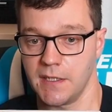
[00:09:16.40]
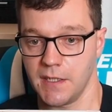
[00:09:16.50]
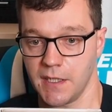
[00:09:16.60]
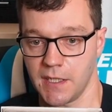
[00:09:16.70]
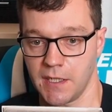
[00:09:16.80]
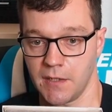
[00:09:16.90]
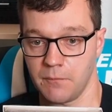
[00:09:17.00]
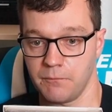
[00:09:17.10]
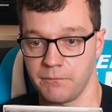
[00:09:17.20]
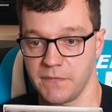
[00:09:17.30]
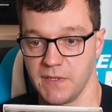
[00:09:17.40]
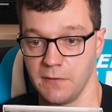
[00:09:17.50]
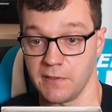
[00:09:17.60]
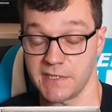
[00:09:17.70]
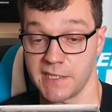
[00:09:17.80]

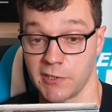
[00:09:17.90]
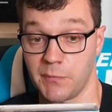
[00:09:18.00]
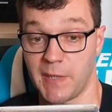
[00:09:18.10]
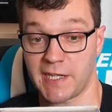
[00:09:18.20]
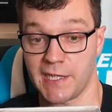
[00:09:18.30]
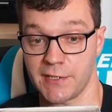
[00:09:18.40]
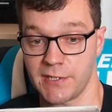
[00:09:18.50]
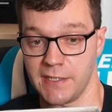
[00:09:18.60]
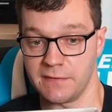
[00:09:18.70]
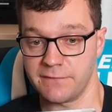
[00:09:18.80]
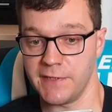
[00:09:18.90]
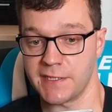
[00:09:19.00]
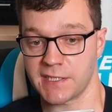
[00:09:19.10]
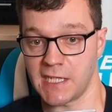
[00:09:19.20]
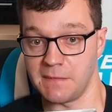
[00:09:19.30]
Well, it says on the back actually. His
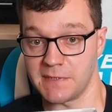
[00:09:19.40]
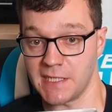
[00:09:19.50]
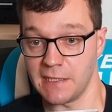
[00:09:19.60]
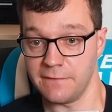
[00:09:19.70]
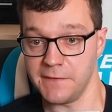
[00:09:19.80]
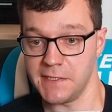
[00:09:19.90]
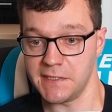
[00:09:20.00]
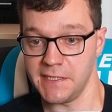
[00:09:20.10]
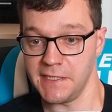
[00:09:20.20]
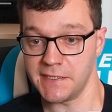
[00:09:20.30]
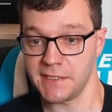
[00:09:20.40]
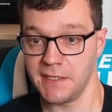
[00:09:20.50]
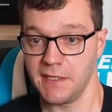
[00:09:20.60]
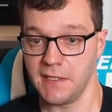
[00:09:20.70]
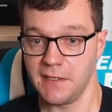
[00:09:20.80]
first game is set in the 30s,
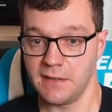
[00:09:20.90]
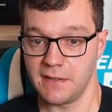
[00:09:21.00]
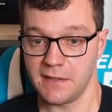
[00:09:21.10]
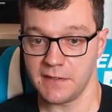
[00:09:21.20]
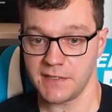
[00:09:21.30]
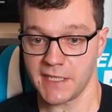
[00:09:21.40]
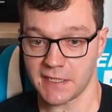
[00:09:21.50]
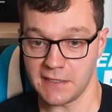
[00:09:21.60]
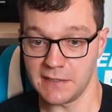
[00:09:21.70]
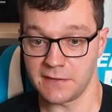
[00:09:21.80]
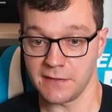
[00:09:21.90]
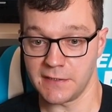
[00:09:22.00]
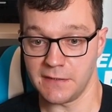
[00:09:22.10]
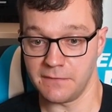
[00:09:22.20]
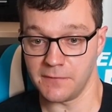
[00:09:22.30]
second is
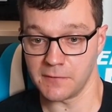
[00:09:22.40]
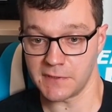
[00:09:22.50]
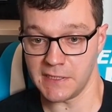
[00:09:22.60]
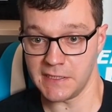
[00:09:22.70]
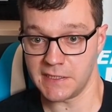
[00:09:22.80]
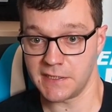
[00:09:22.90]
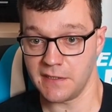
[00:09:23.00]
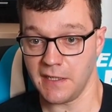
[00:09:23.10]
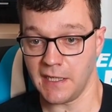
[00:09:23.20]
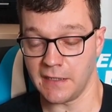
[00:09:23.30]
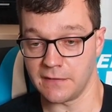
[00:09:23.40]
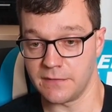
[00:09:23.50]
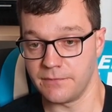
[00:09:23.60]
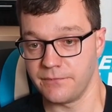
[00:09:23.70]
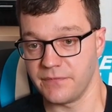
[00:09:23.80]
1940s, and
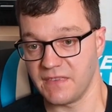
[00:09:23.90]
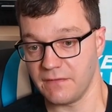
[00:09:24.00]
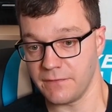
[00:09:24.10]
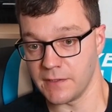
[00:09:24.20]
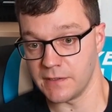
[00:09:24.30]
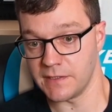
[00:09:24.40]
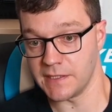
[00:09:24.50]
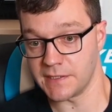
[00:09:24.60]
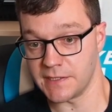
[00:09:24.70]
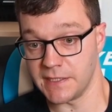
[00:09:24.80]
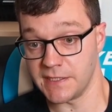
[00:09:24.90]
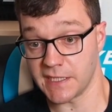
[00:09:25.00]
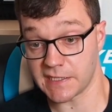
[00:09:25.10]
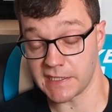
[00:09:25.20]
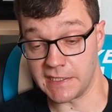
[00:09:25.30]
third is the
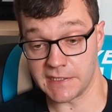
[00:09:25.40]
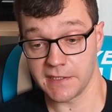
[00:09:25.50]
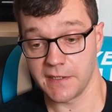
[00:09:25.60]
60s.